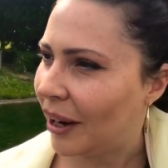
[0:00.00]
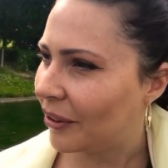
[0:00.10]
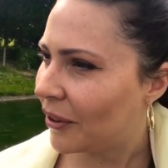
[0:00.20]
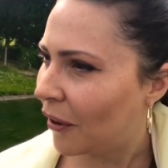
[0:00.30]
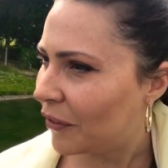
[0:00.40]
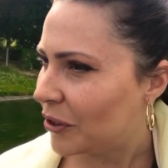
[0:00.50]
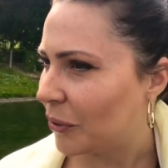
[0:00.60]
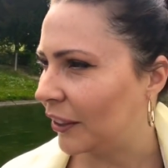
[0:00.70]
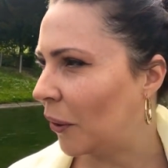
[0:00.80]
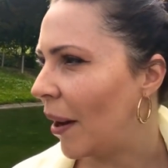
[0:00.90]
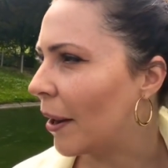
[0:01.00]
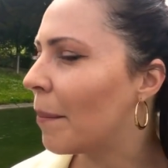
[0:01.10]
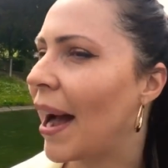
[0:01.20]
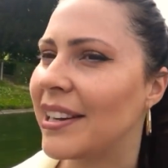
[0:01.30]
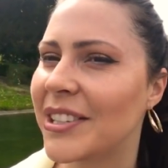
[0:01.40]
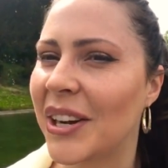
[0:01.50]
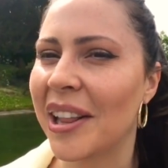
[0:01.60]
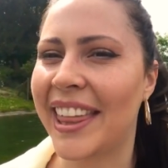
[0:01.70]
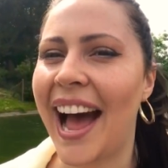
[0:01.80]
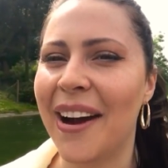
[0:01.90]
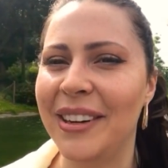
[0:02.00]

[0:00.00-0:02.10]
I don't know if there's really a way to master that.